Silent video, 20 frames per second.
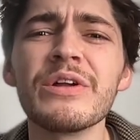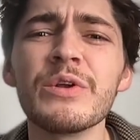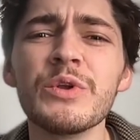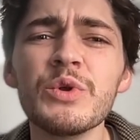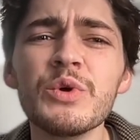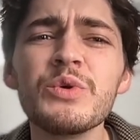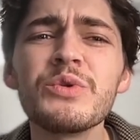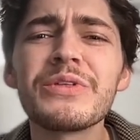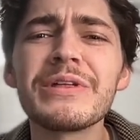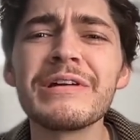
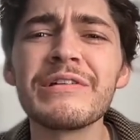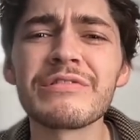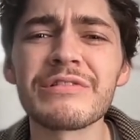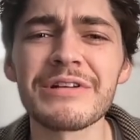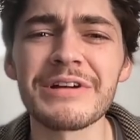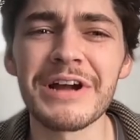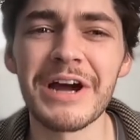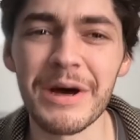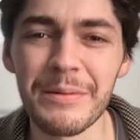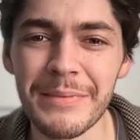New things
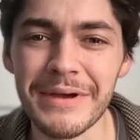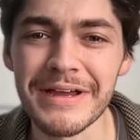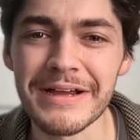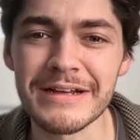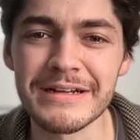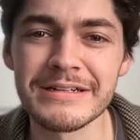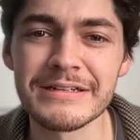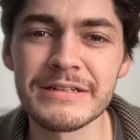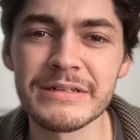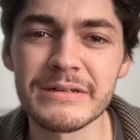are
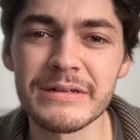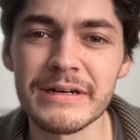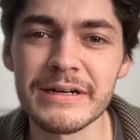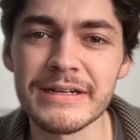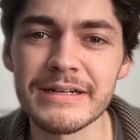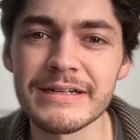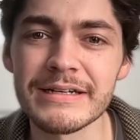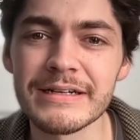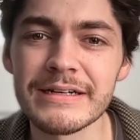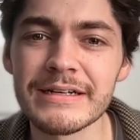coming,
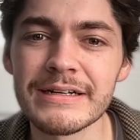right?